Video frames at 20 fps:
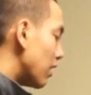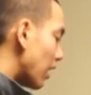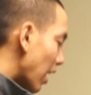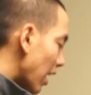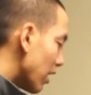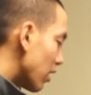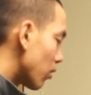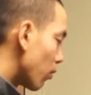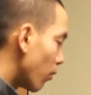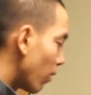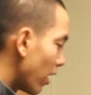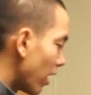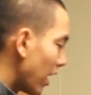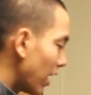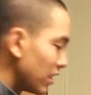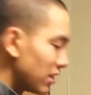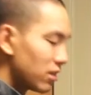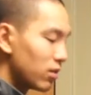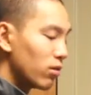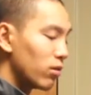either way,
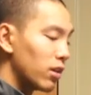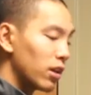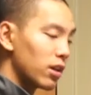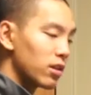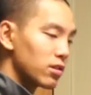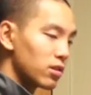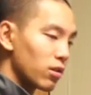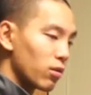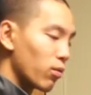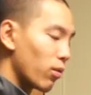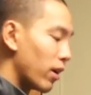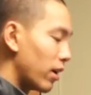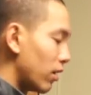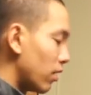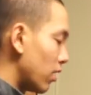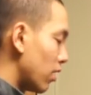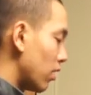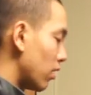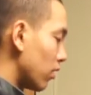I still think it's a great, it